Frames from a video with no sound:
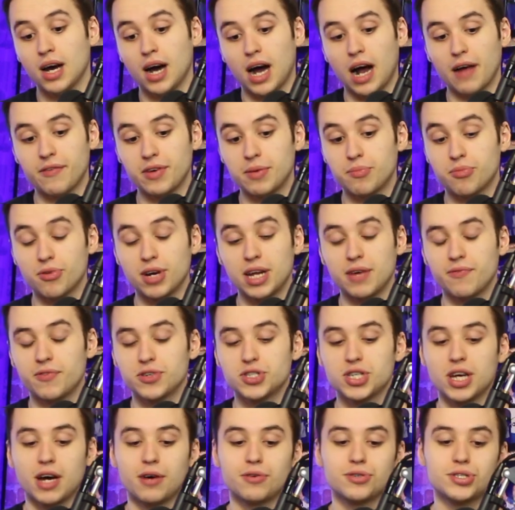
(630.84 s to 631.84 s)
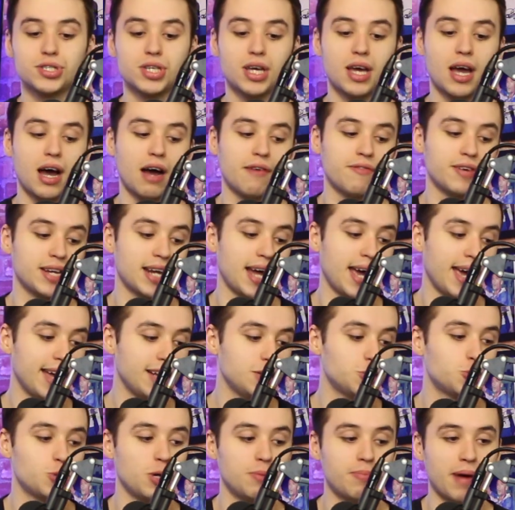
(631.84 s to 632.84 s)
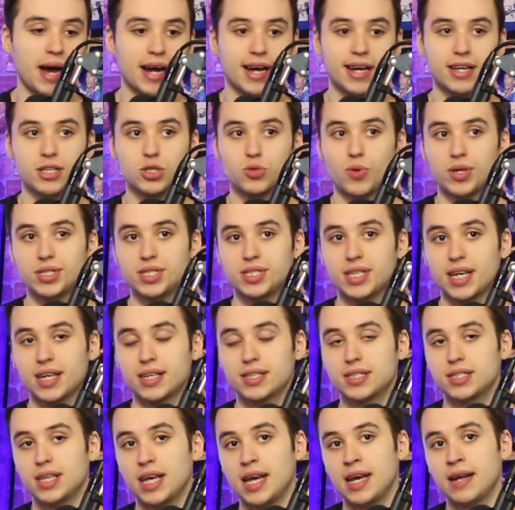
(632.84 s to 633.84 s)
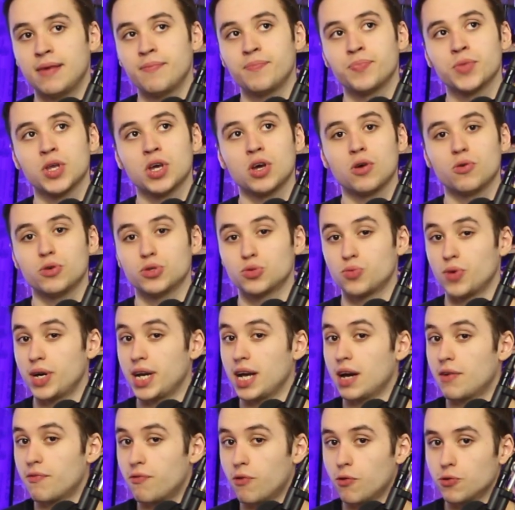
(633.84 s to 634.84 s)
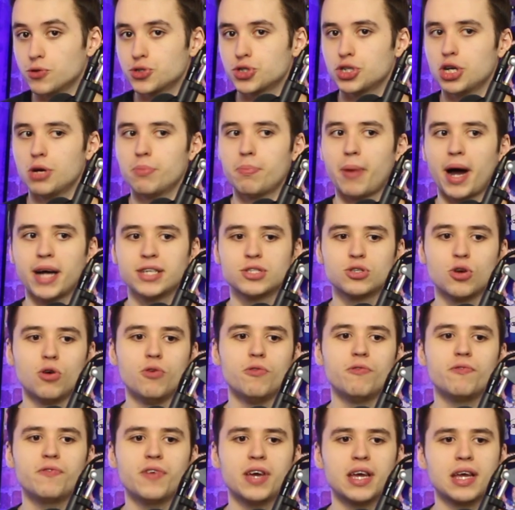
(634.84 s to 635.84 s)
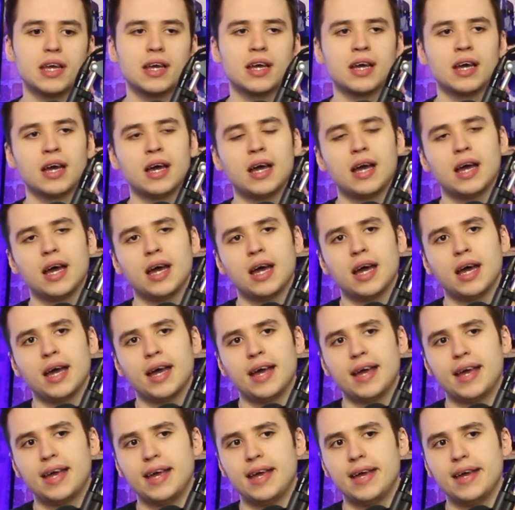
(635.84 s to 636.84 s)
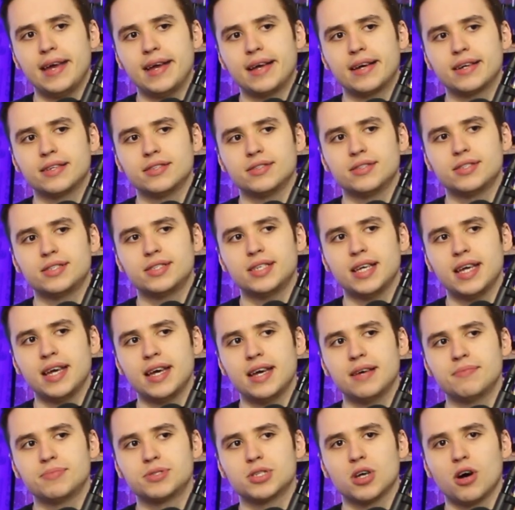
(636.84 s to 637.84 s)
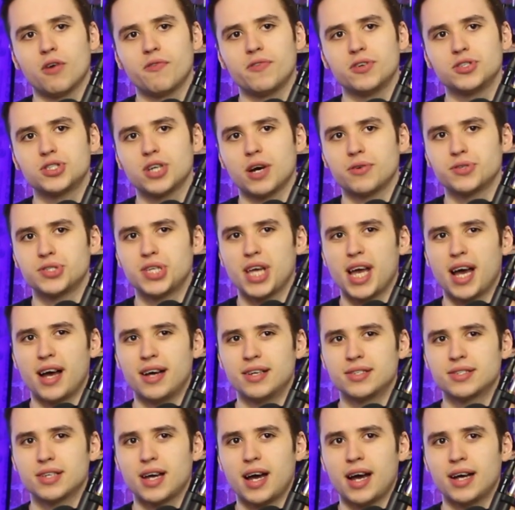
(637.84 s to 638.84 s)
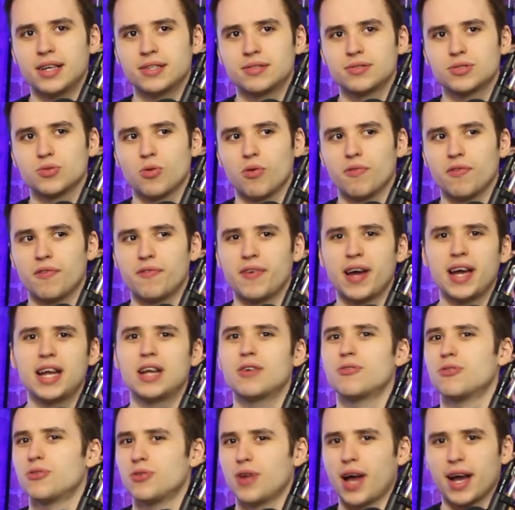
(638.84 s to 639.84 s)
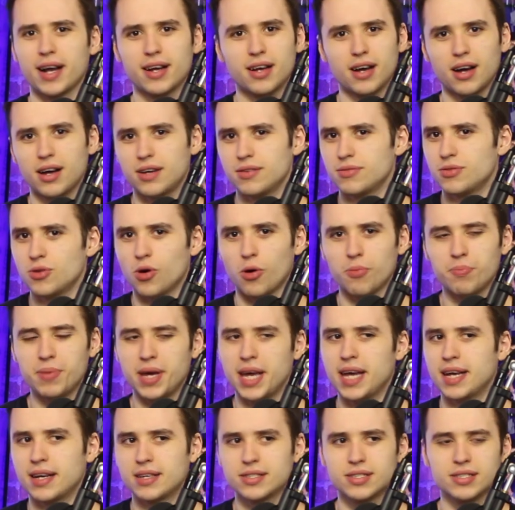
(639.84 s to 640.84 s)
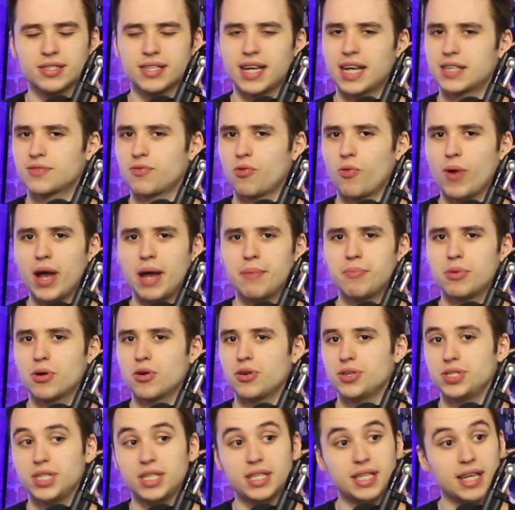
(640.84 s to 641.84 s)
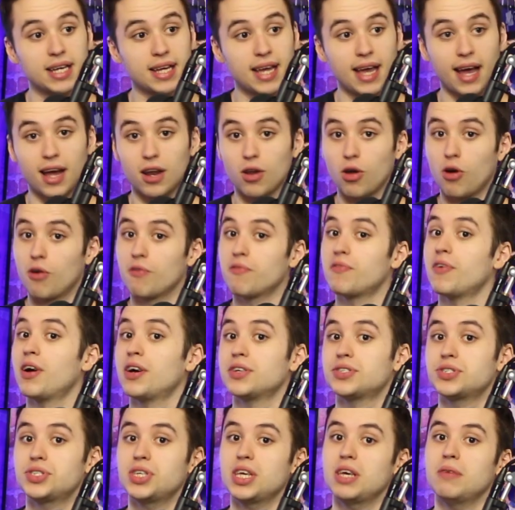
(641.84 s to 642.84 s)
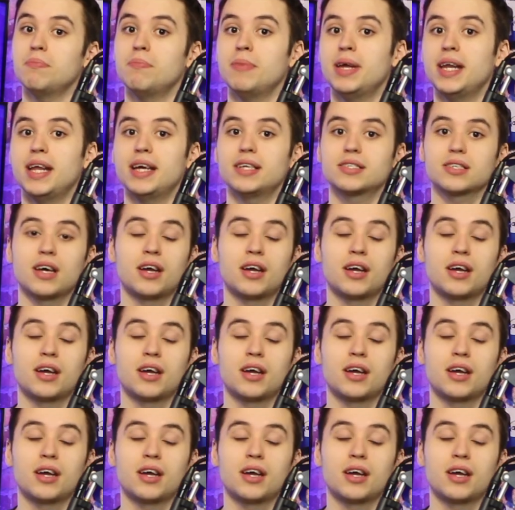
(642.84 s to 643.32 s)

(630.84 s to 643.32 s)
I think, brilliant for Chelsea. I think that injury back in 2016 was really unfortunate, but I don't think he can see himself at Chelsea as sort of a failure or like not being successful here, because he did get a lot of first team minutes.